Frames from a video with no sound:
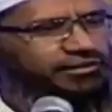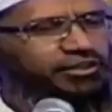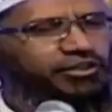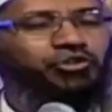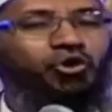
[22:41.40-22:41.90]

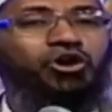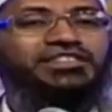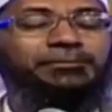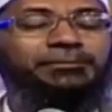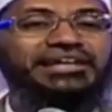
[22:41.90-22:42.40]
though
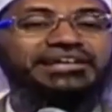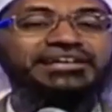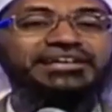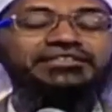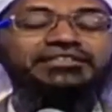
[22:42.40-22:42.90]
they
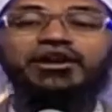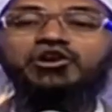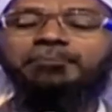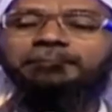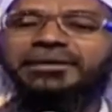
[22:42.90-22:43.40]
meet, they are
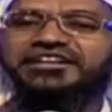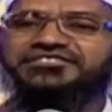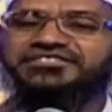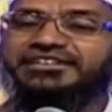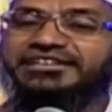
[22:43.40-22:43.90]
not
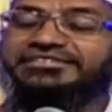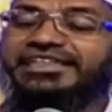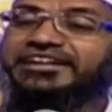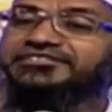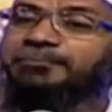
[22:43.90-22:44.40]
mixed.
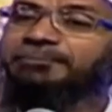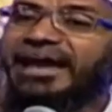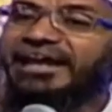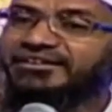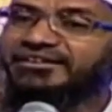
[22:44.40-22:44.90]
There is a
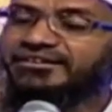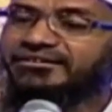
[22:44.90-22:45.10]
barrier